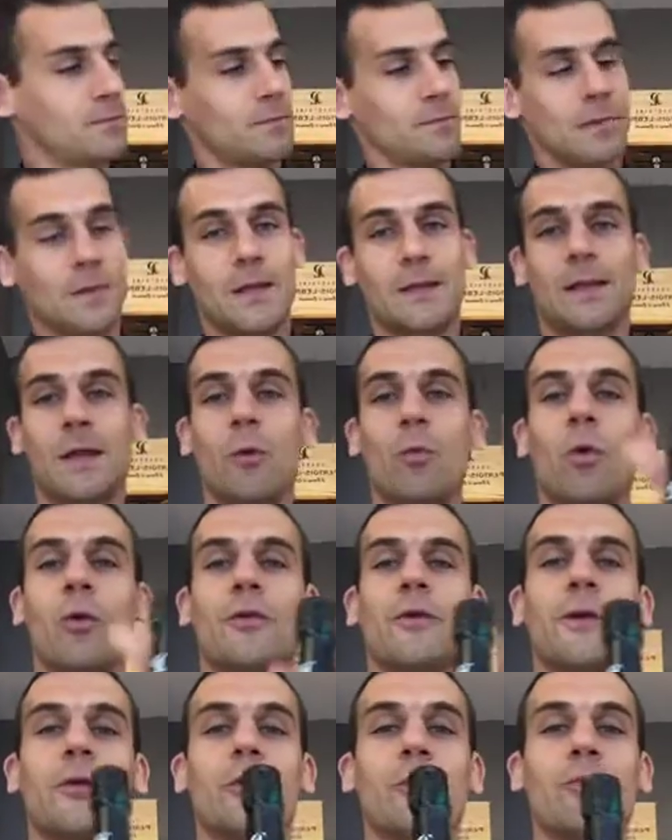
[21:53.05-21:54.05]
that I
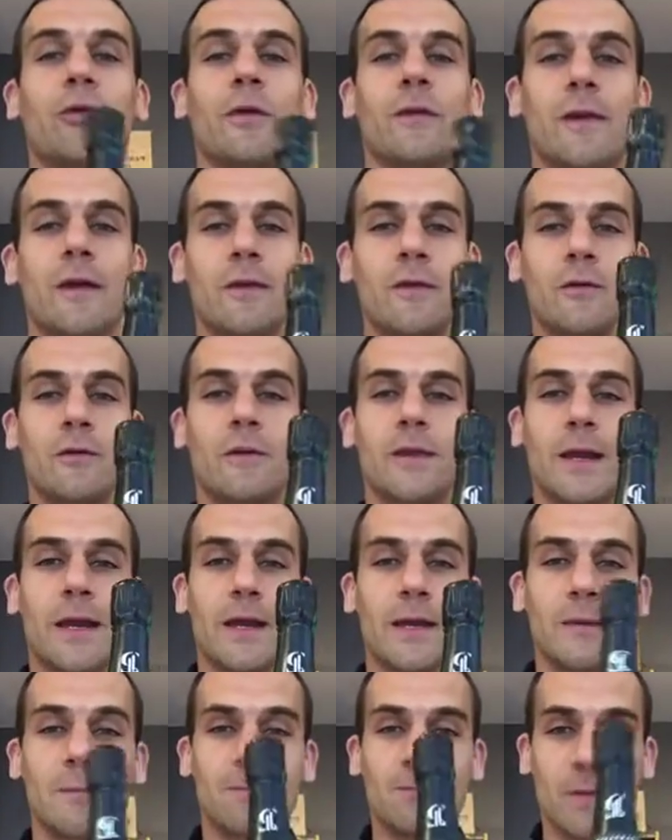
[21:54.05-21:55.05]
wanted to present
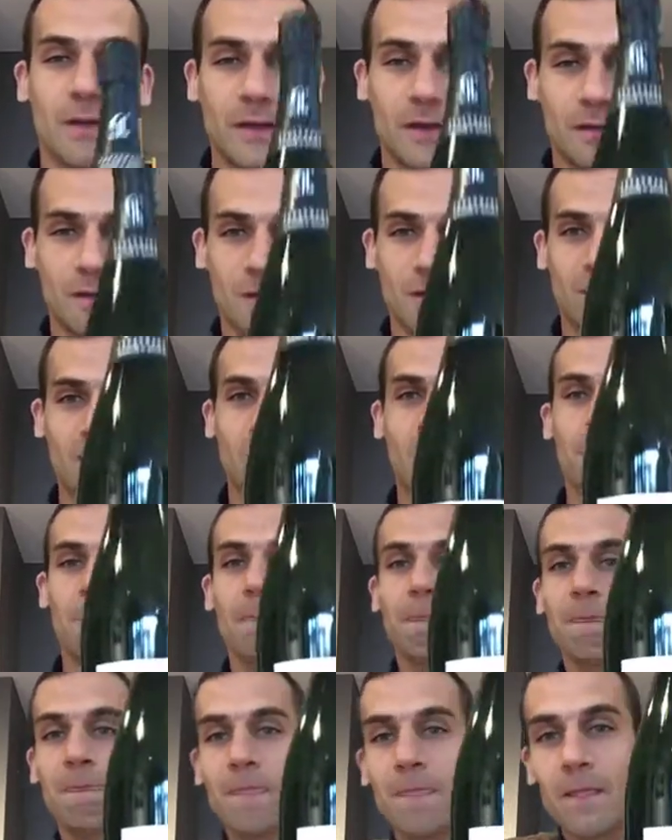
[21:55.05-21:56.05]
today is
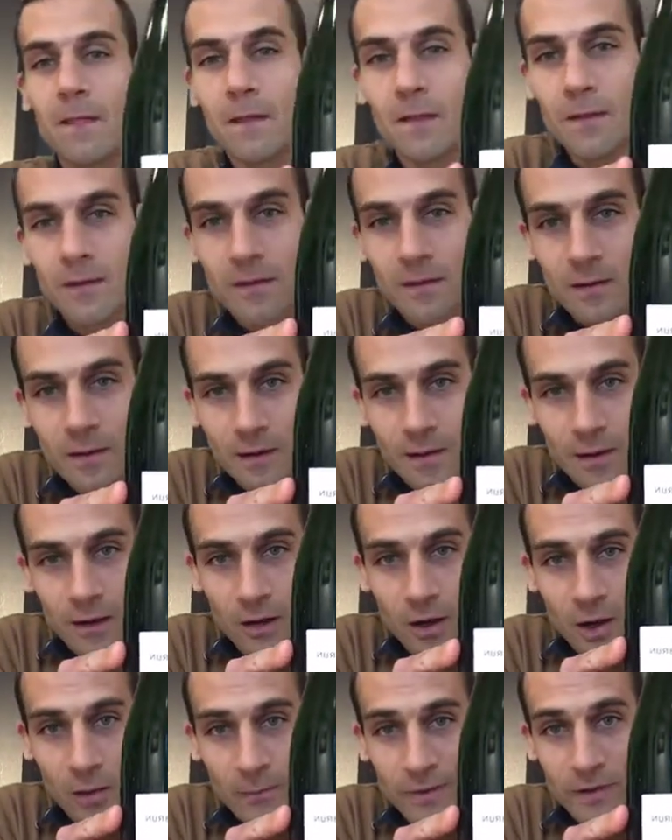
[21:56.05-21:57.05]

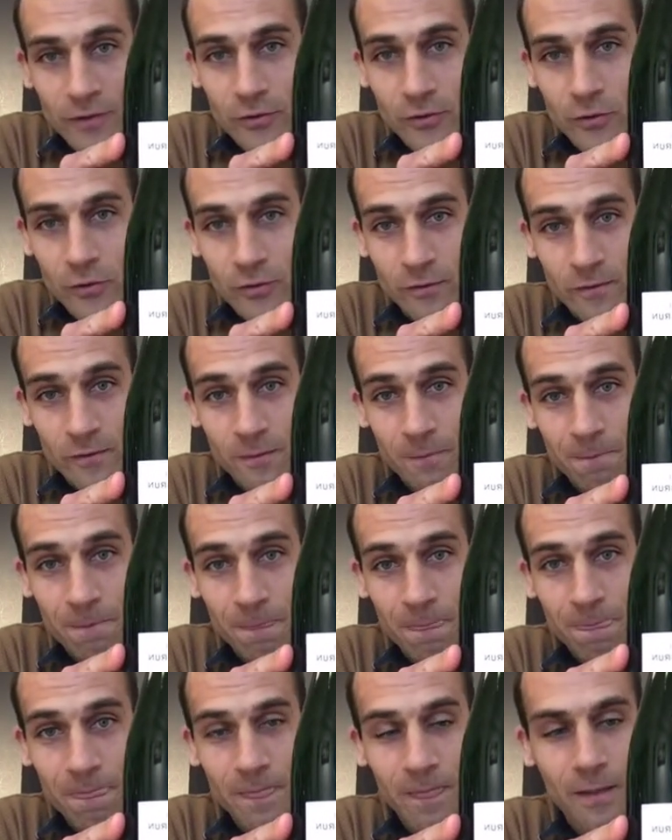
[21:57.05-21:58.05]
L'Ambitieuse.
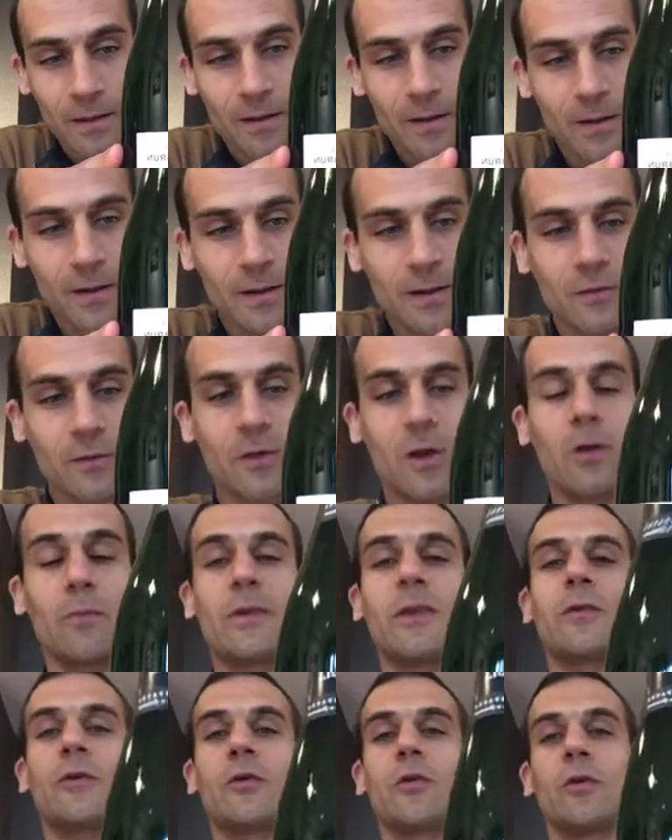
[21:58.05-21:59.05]
So
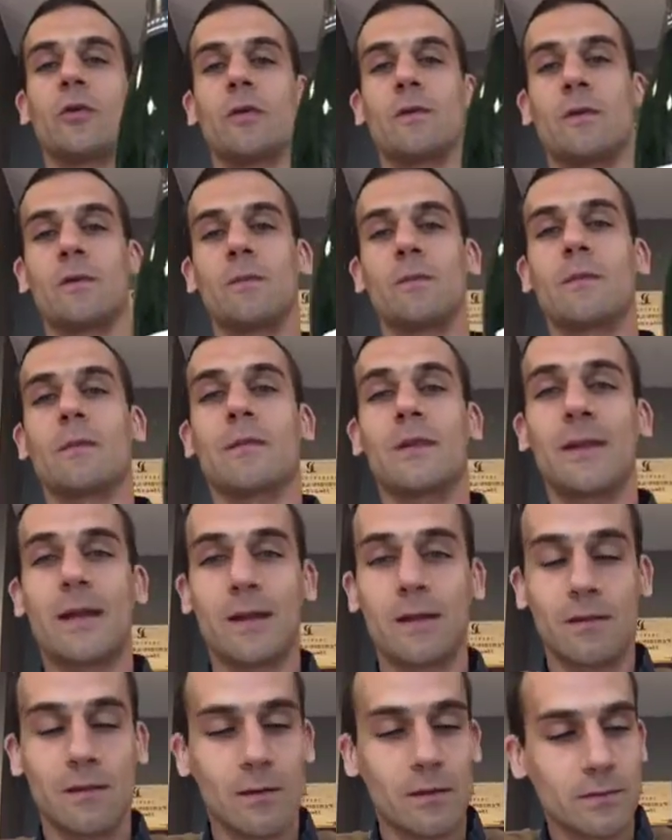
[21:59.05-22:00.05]
L'Ambitieuse,
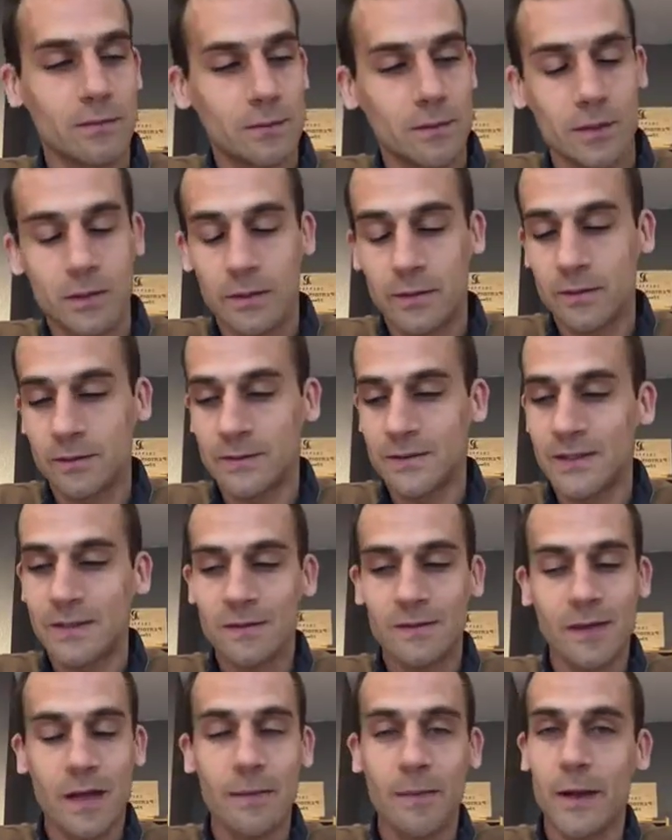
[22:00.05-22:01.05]
that this
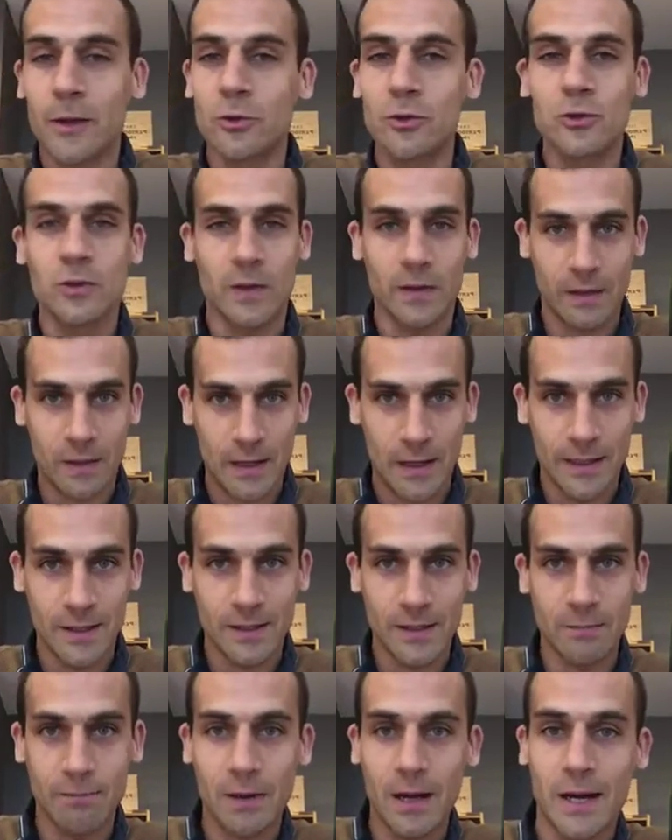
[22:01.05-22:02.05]
name I could translate
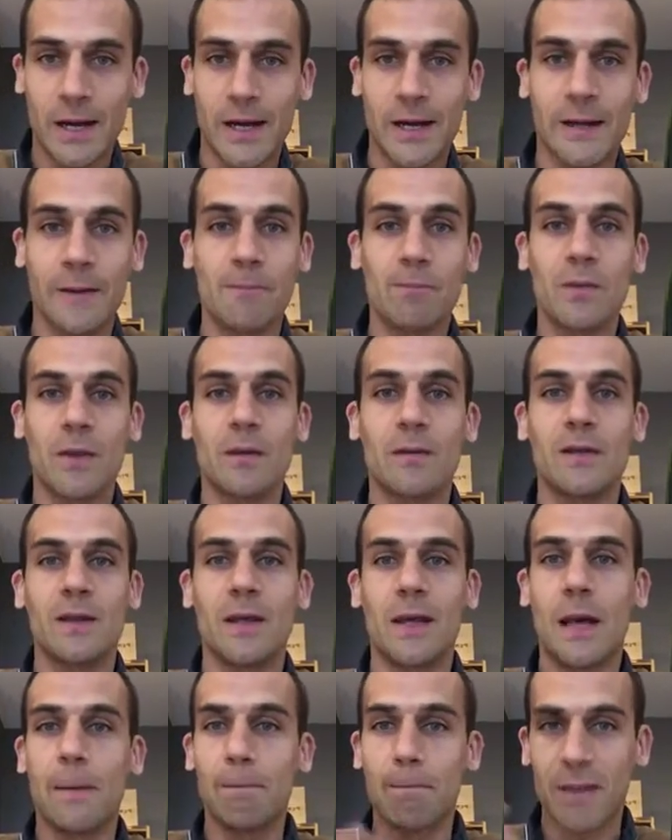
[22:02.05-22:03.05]
it by
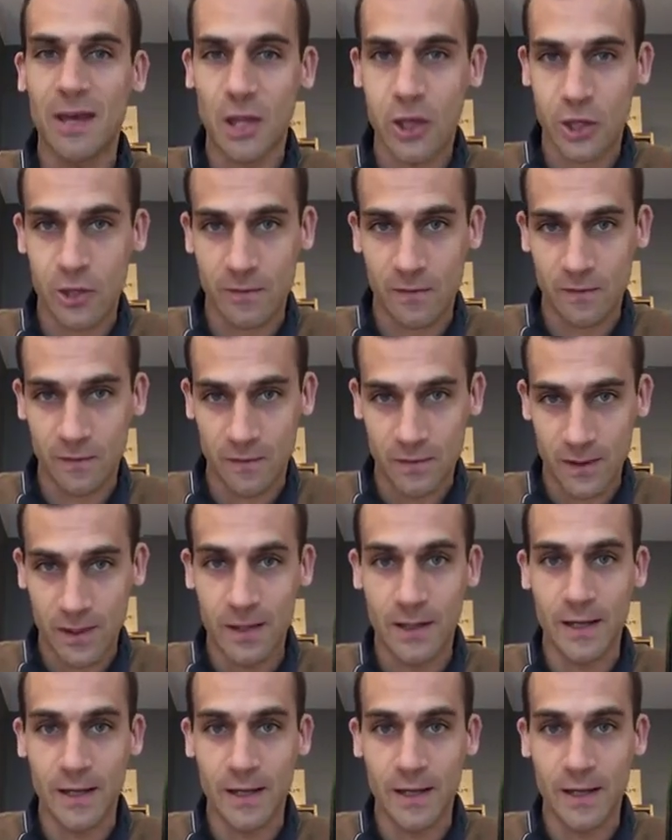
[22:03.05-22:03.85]
the ambitious in